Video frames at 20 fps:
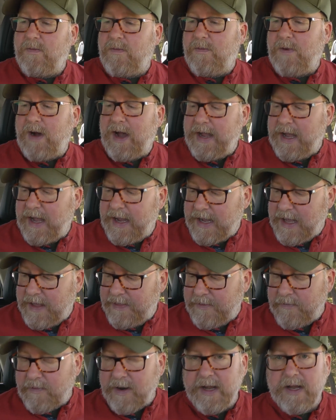why I
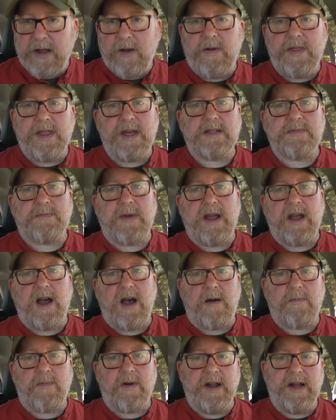got the radio, and that's my
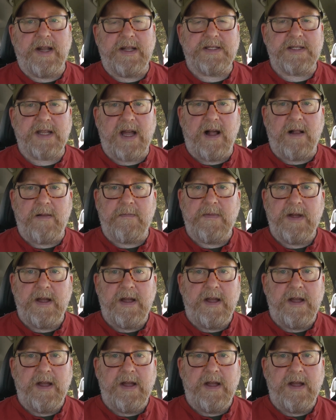operating style.